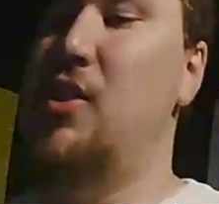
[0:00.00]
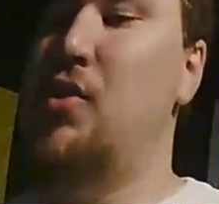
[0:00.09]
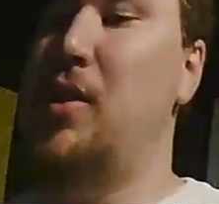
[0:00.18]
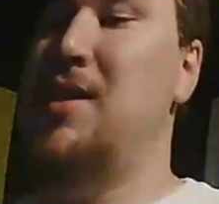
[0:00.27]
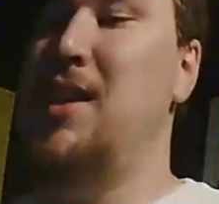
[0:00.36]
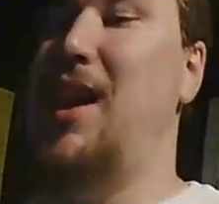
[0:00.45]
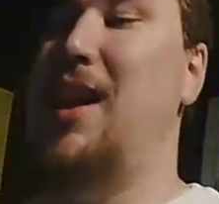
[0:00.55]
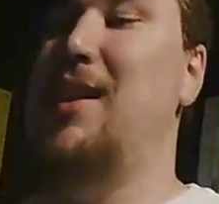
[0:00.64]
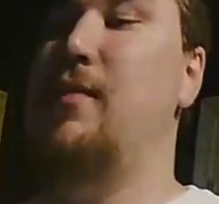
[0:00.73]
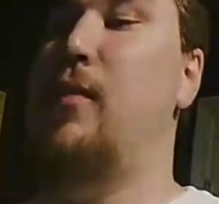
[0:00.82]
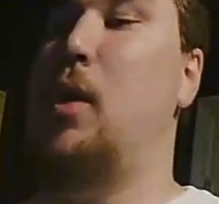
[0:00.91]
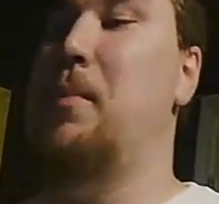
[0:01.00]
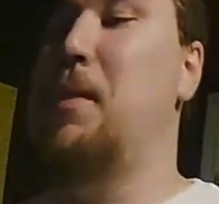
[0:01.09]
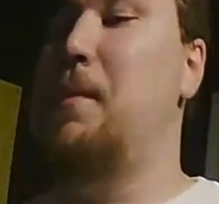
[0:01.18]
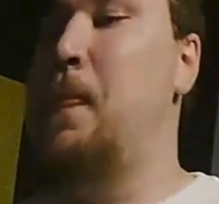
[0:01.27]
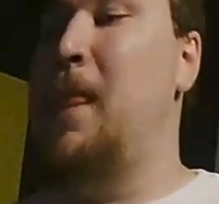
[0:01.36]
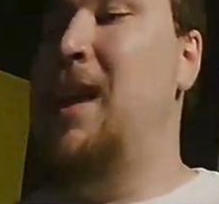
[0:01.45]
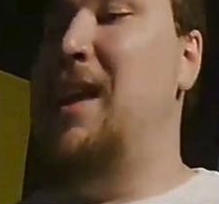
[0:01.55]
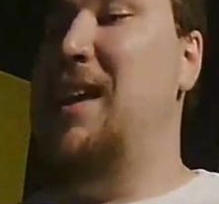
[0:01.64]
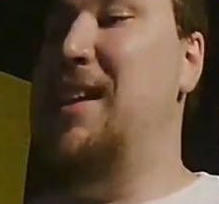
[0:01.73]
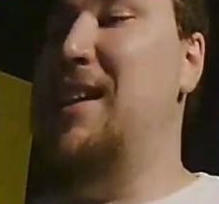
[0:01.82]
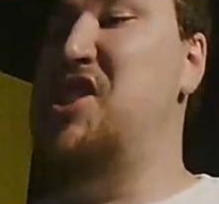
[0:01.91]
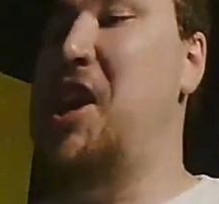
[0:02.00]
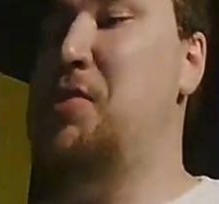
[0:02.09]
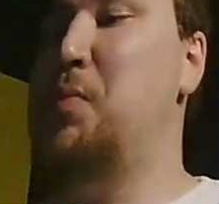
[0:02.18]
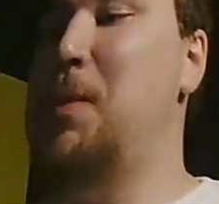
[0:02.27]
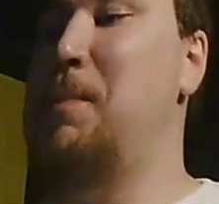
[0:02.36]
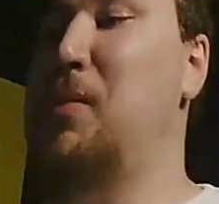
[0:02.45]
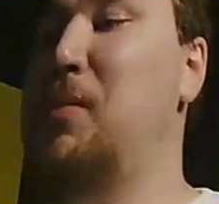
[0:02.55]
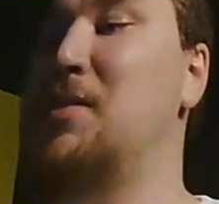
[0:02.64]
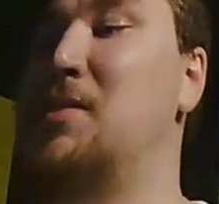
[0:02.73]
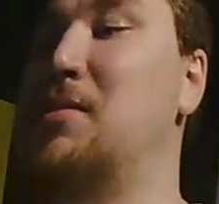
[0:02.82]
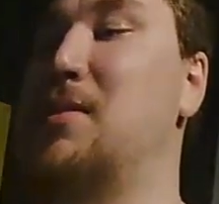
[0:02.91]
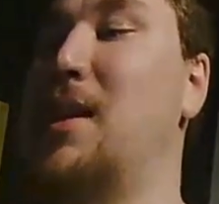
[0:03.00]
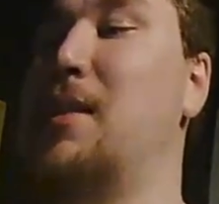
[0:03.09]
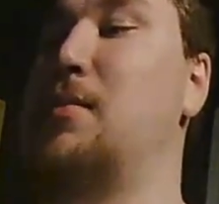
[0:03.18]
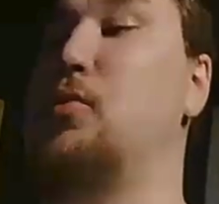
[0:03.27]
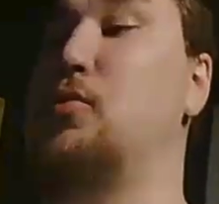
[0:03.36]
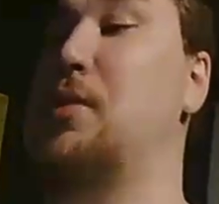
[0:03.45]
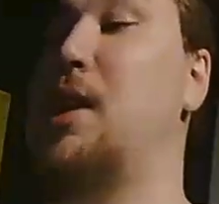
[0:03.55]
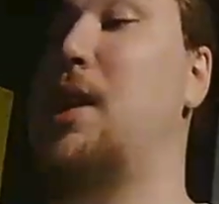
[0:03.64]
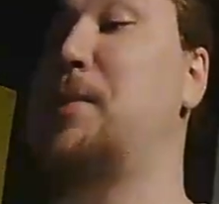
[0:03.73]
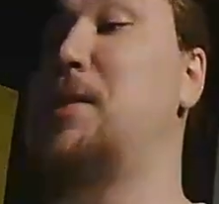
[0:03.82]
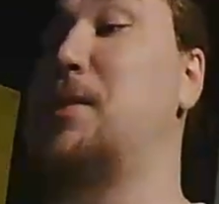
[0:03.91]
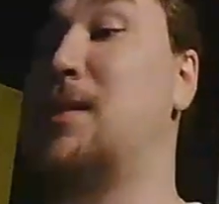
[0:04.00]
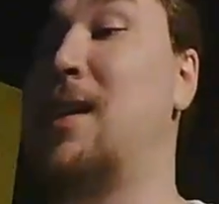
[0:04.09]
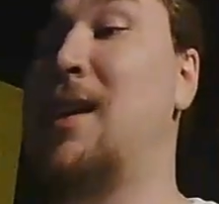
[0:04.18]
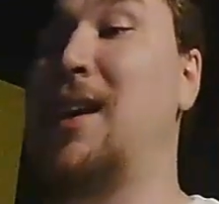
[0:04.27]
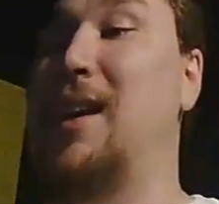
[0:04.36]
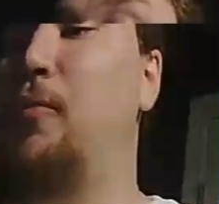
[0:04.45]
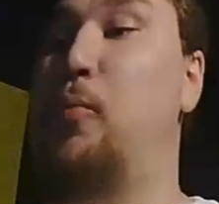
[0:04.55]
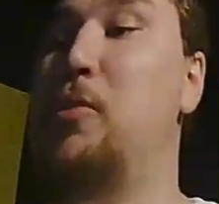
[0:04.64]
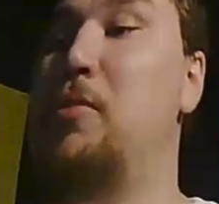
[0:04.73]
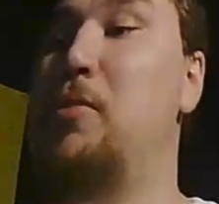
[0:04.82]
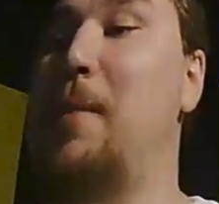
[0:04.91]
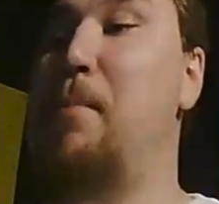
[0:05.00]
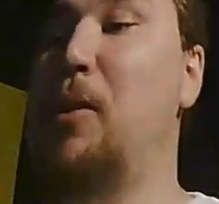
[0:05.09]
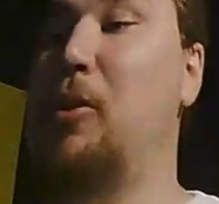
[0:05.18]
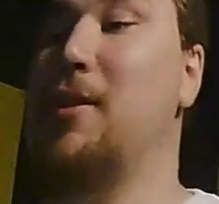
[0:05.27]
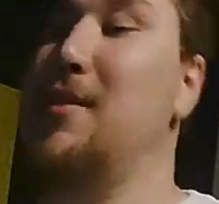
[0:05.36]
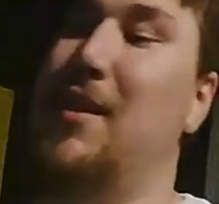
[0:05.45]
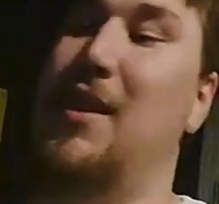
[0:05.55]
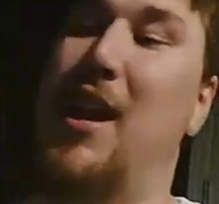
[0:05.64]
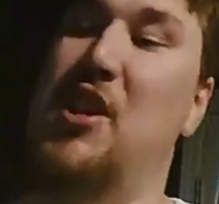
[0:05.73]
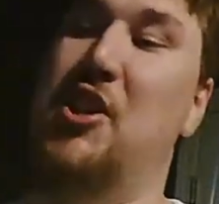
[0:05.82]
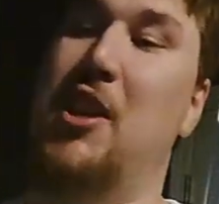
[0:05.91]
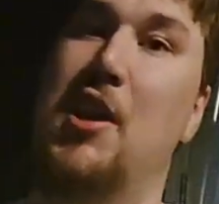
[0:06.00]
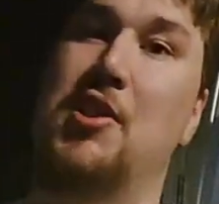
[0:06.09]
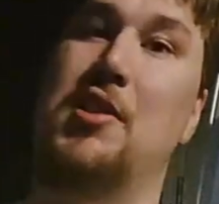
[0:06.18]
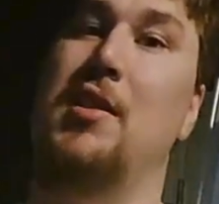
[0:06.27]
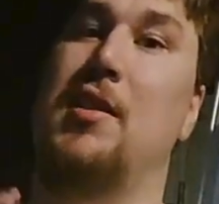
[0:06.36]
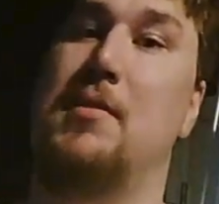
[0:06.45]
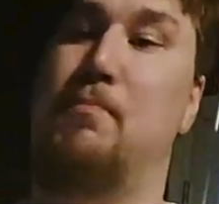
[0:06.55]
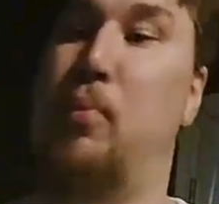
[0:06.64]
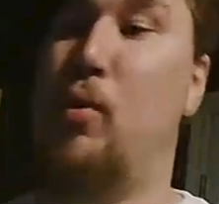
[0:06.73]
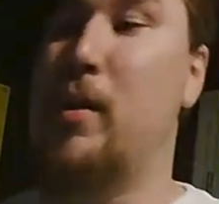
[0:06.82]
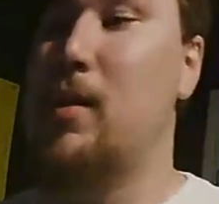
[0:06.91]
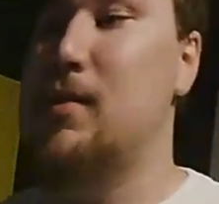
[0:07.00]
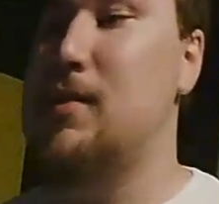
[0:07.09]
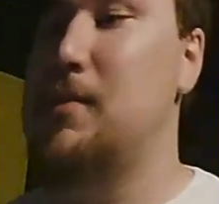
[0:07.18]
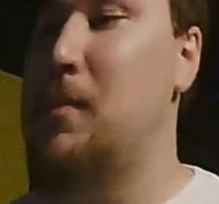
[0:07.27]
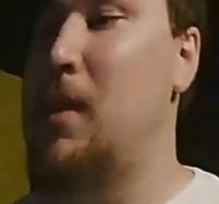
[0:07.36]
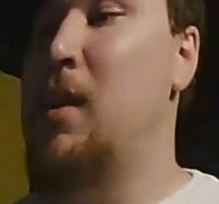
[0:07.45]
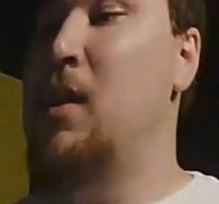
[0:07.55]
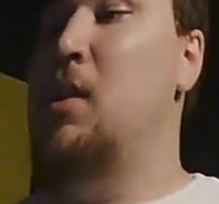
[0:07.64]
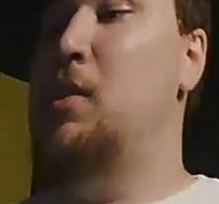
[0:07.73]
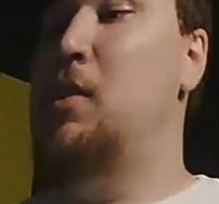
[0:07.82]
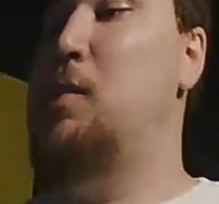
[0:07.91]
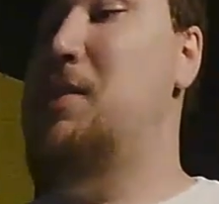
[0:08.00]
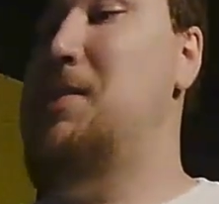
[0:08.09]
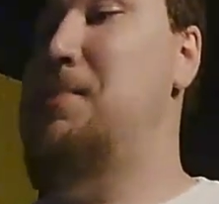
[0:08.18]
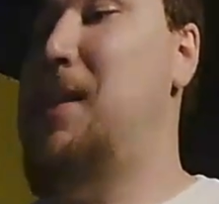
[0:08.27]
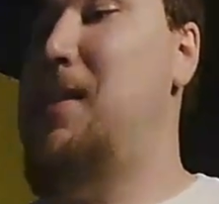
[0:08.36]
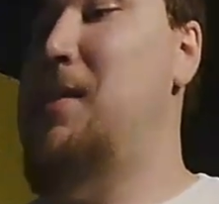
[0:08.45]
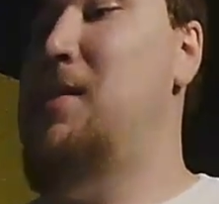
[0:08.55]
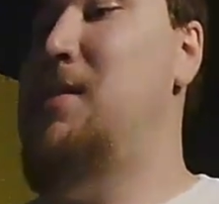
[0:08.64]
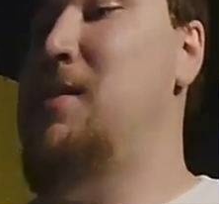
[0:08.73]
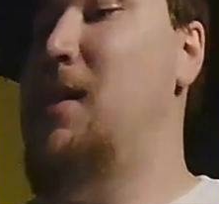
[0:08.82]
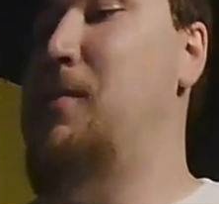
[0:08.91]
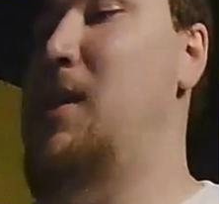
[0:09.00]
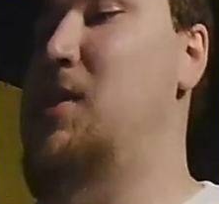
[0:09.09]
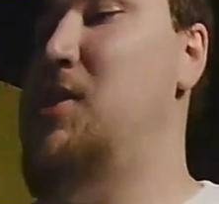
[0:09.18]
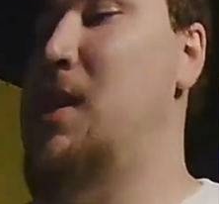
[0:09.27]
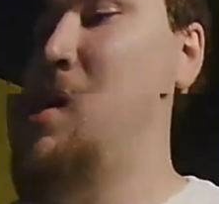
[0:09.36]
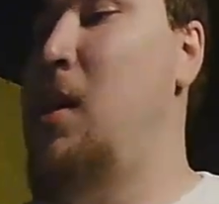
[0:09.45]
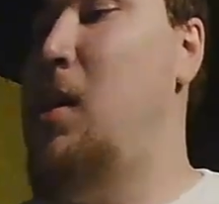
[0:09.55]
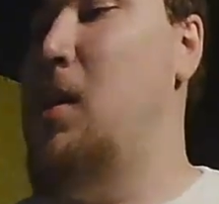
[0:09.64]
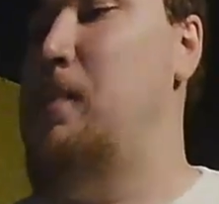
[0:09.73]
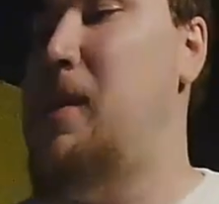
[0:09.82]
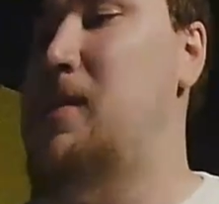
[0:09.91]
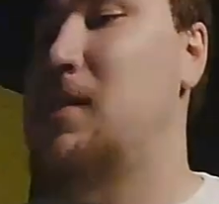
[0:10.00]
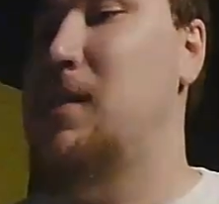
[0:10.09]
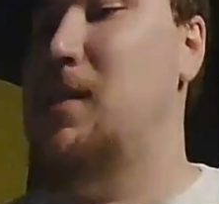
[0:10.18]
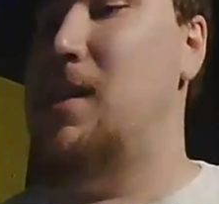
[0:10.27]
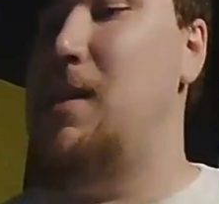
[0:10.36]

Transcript: interests, and development. In education, we build these students to have social competence, and if we do not build this, then education is pointless. Dewey's methods of teaching are based on